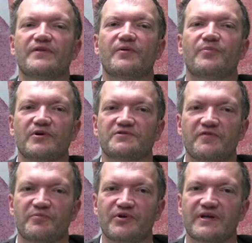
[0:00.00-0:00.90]
There are parts
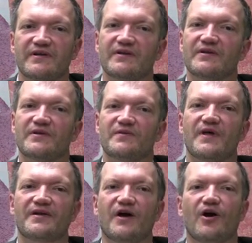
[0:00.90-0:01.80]
of the brain
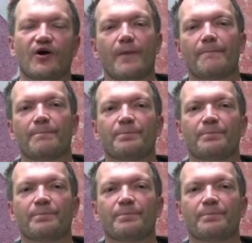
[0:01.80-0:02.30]
that are